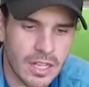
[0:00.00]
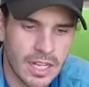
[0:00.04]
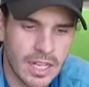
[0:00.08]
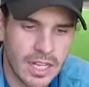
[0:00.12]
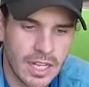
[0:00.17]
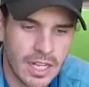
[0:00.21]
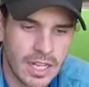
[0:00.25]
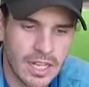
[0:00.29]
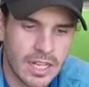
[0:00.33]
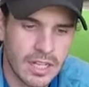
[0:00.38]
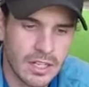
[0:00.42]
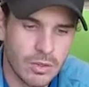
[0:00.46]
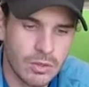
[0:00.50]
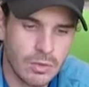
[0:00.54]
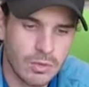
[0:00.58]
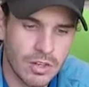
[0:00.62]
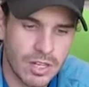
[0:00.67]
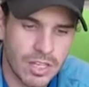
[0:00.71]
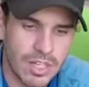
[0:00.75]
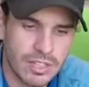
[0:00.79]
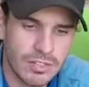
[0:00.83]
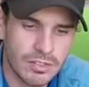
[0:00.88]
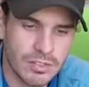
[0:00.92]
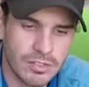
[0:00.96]
heel
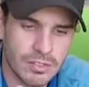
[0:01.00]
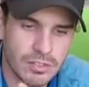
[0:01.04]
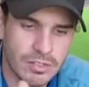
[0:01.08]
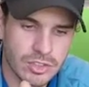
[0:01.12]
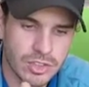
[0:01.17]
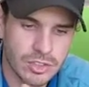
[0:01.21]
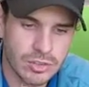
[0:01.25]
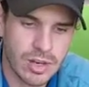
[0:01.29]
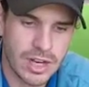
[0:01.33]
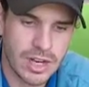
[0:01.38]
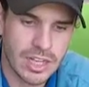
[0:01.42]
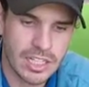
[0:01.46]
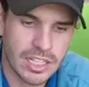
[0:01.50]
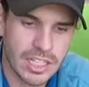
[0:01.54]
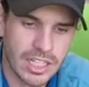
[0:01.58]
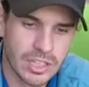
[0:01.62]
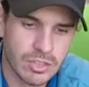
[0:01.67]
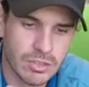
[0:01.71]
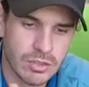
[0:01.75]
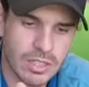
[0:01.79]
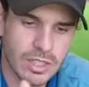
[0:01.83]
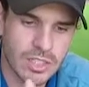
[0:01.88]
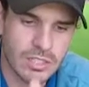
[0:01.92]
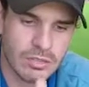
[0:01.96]
relief, trailing
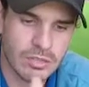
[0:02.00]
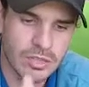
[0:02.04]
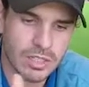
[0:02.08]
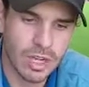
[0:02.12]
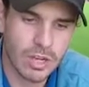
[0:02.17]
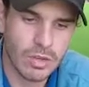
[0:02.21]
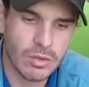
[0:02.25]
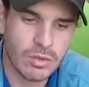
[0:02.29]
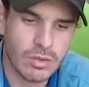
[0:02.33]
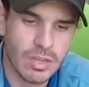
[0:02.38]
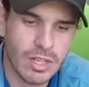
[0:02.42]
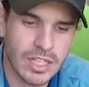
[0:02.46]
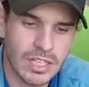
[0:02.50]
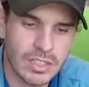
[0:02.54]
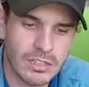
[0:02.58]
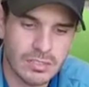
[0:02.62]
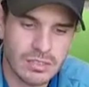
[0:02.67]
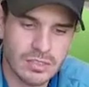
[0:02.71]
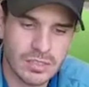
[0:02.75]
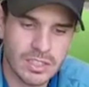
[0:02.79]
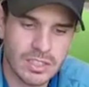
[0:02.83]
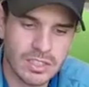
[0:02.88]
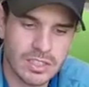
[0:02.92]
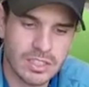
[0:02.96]
edge relief, toe
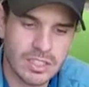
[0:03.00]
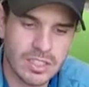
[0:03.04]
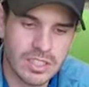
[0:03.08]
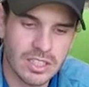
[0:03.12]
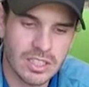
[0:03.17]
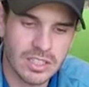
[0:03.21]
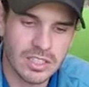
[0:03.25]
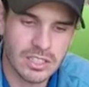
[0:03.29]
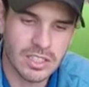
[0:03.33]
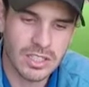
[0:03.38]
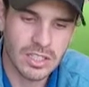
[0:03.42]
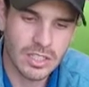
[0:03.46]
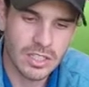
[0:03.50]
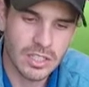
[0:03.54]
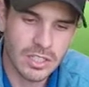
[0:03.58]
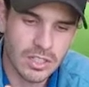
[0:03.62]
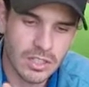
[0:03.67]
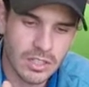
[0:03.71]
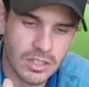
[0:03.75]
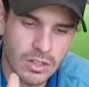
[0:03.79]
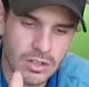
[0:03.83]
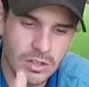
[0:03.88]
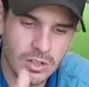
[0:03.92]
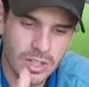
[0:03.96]
relief, and you can see it's
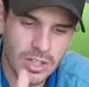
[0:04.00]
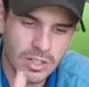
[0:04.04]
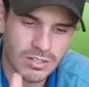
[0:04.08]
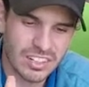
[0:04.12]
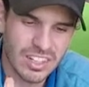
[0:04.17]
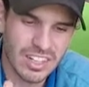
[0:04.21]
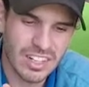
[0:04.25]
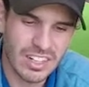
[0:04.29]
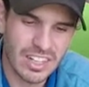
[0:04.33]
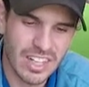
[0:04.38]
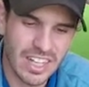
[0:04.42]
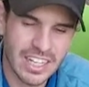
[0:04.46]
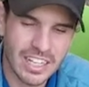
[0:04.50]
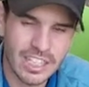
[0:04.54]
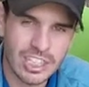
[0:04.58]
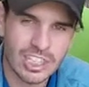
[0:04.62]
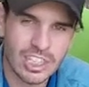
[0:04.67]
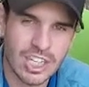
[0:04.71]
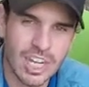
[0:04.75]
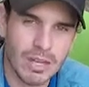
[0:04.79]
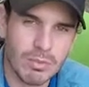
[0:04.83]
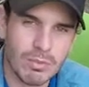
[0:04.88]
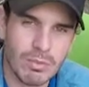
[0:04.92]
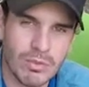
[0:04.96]
kind of a little egg
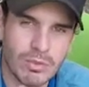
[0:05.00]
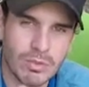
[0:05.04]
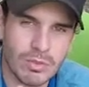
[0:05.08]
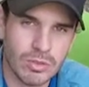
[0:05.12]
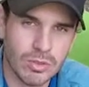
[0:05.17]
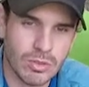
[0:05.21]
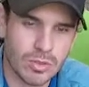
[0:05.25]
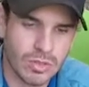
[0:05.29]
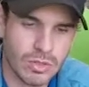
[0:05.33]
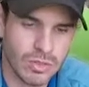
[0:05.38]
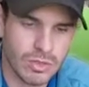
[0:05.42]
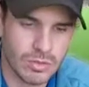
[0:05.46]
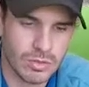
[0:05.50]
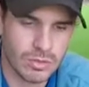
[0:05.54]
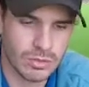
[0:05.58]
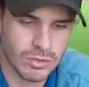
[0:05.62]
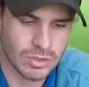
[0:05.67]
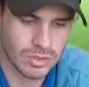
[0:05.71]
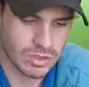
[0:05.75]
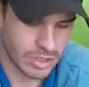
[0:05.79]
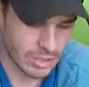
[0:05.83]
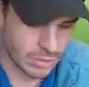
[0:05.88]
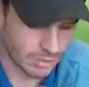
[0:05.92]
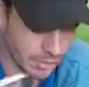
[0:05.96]
shape through the sole